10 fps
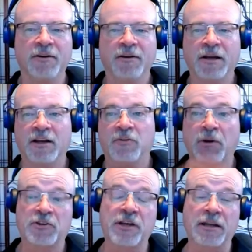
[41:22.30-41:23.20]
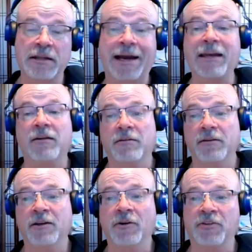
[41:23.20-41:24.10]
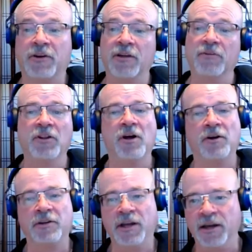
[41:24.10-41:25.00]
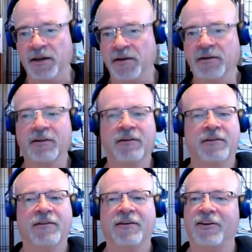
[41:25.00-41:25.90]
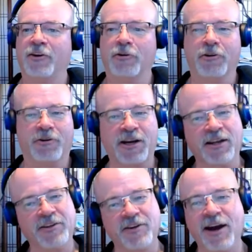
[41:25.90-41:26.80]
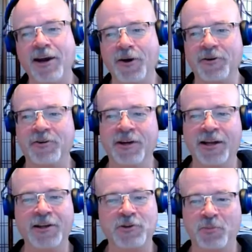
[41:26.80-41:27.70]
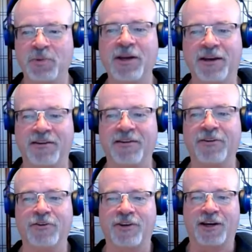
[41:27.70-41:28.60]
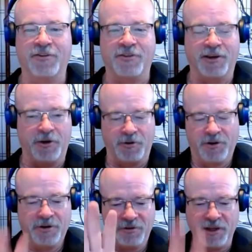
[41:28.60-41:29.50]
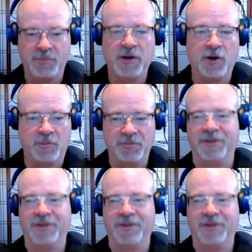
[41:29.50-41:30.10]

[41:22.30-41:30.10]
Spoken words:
and especially at night. At the end of a long day, you're kind of tired. You're not at your peak, and you just kind of say, "Here, take me home."